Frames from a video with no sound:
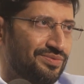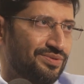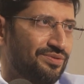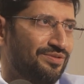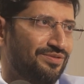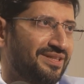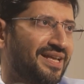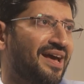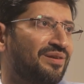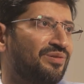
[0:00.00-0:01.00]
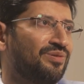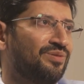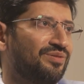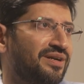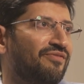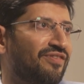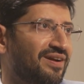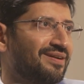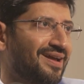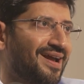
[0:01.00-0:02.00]
So they are no
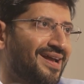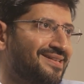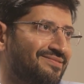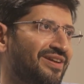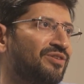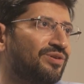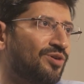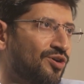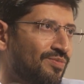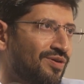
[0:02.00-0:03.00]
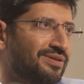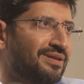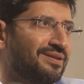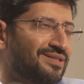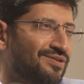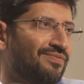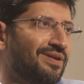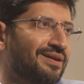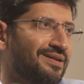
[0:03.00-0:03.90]
different as when you talk about the risk of lung